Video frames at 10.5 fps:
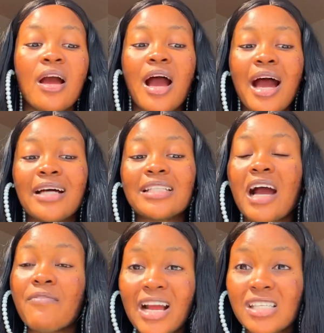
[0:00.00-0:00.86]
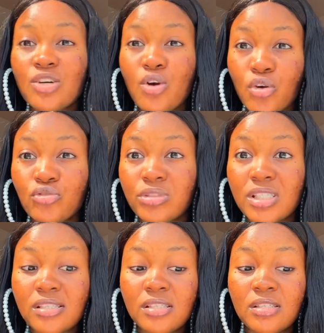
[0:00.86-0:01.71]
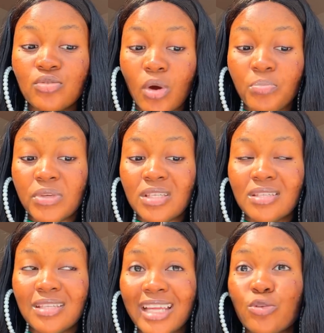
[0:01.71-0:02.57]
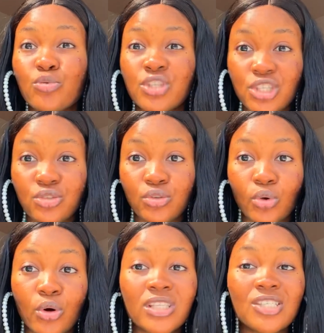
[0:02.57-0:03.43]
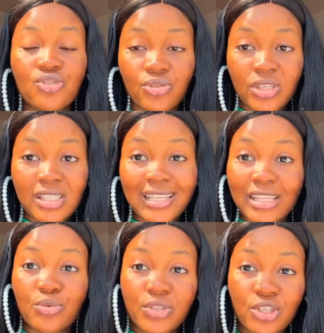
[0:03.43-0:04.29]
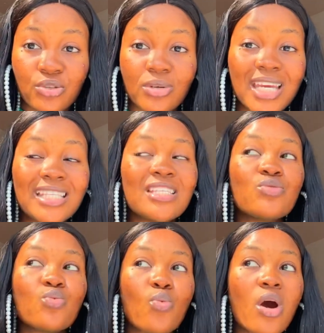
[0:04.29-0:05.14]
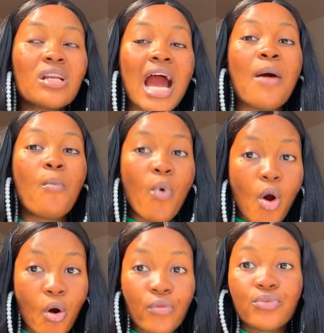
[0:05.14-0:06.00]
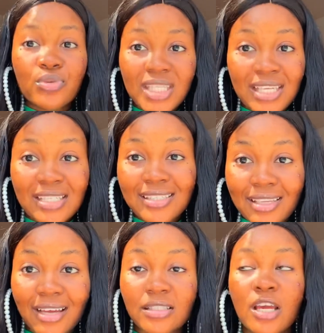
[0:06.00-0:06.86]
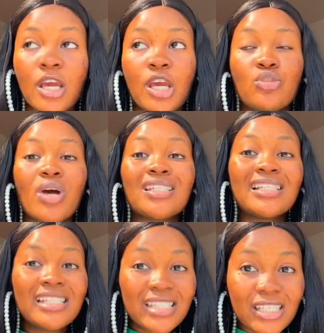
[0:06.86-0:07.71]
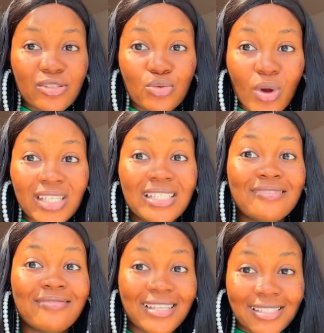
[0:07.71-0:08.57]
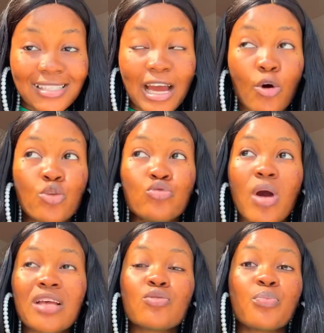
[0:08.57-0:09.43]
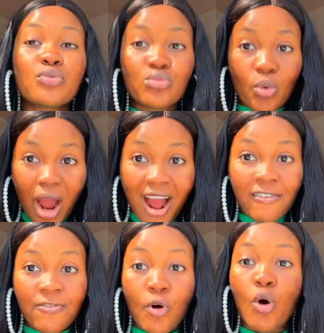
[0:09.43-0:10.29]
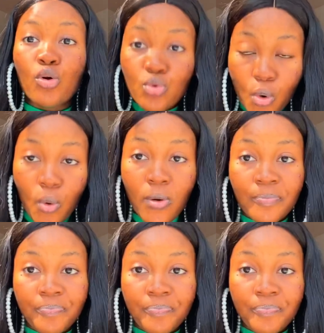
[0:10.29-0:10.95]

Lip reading: And I've actually gone through these topics that they will teach you, or these trainings that they will teach you. It is one and more of those things that you actually need to actually register, or you are supposed to have or know